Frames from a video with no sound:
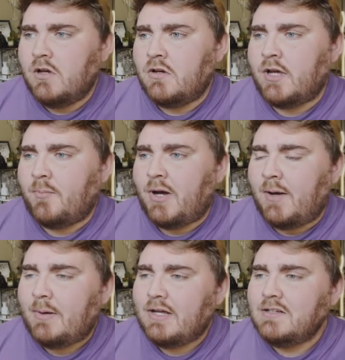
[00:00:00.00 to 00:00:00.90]
Okay,
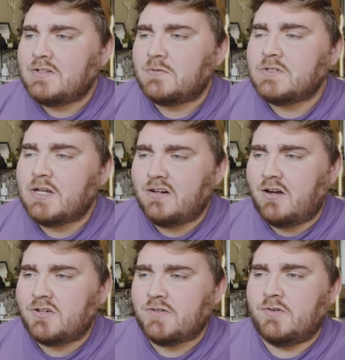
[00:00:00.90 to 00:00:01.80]
Popeyes, this one's kind of
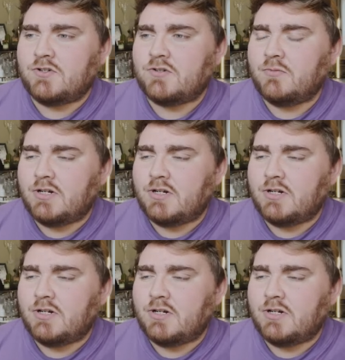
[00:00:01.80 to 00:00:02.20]
controversial.